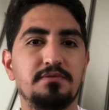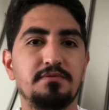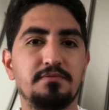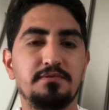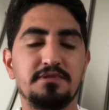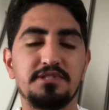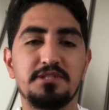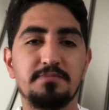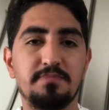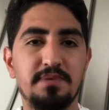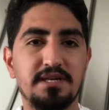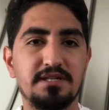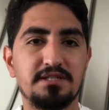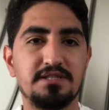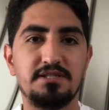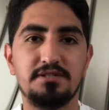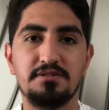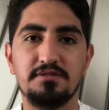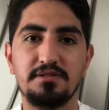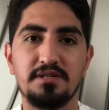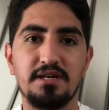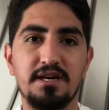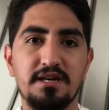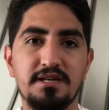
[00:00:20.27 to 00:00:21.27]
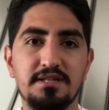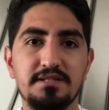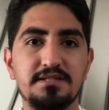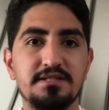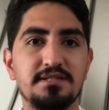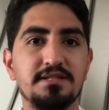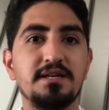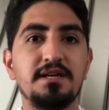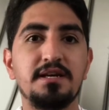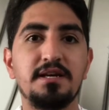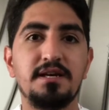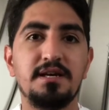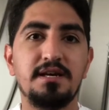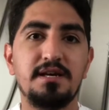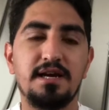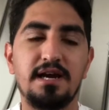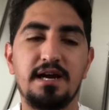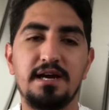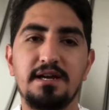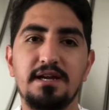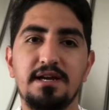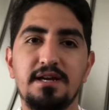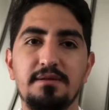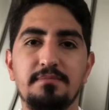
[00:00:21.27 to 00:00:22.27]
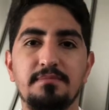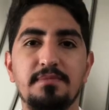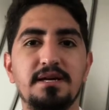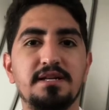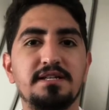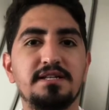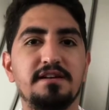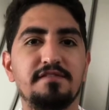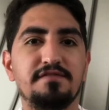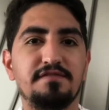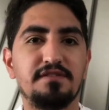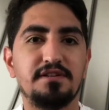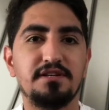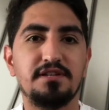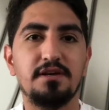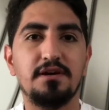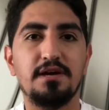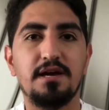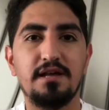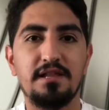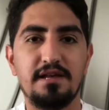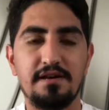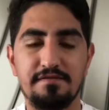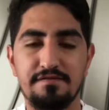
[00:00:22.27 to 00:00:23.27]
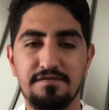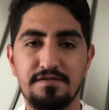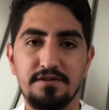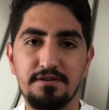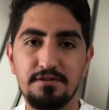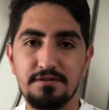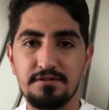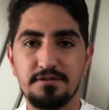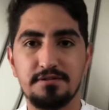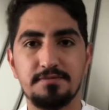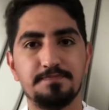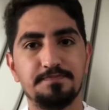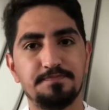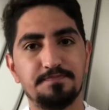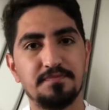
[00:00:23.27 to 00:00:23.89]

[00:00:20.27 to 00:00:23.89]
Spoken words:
Respect to you guys. I definitely know how that feels.